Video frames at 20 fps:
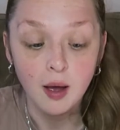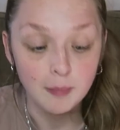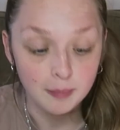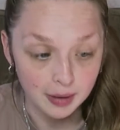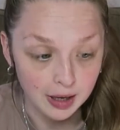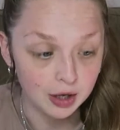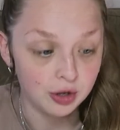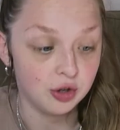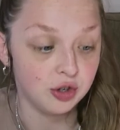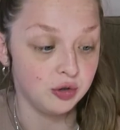
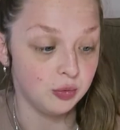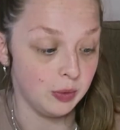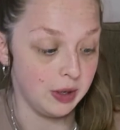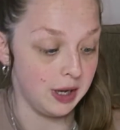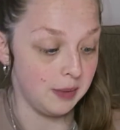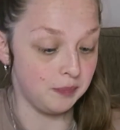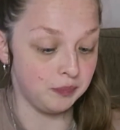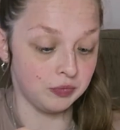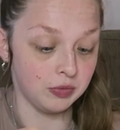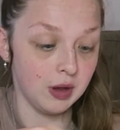but I couldn't
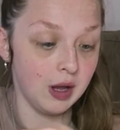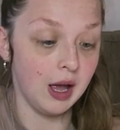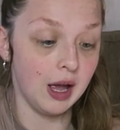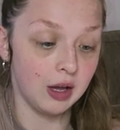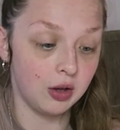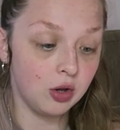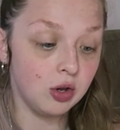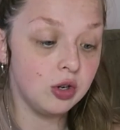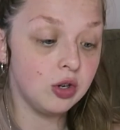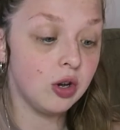wait. I
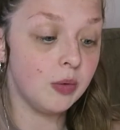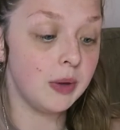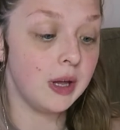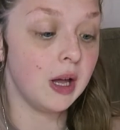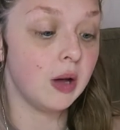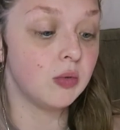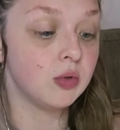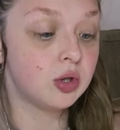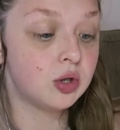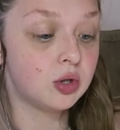could not wait.
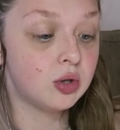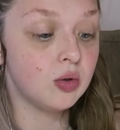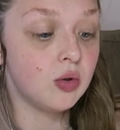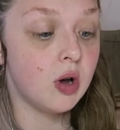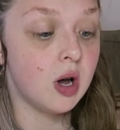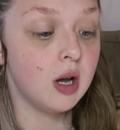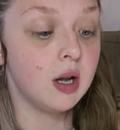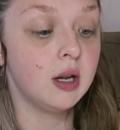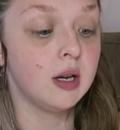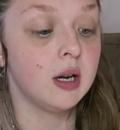I was so
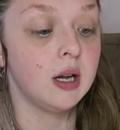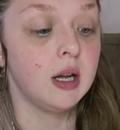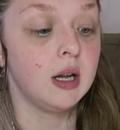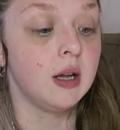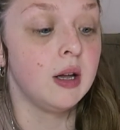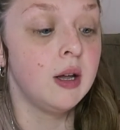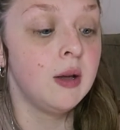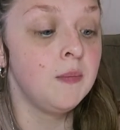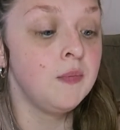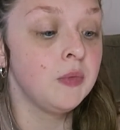hungry.